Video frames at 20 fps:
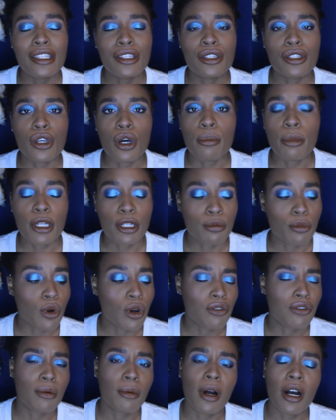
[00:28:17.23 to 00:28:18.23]
so much more
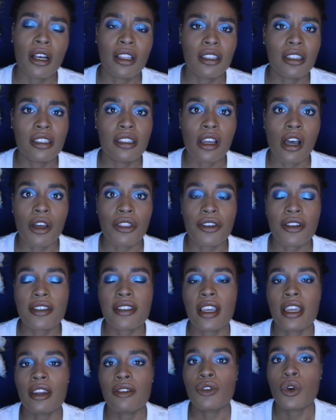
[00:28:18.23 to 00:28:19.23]
from all these authors,
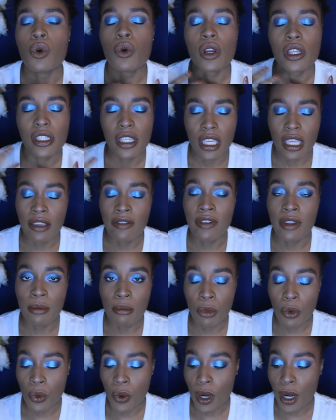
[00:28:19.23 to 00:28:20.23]
and of course even
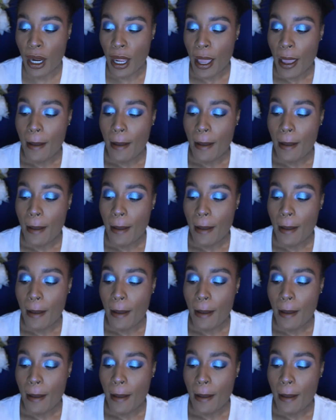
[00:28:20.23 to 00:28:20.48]
more.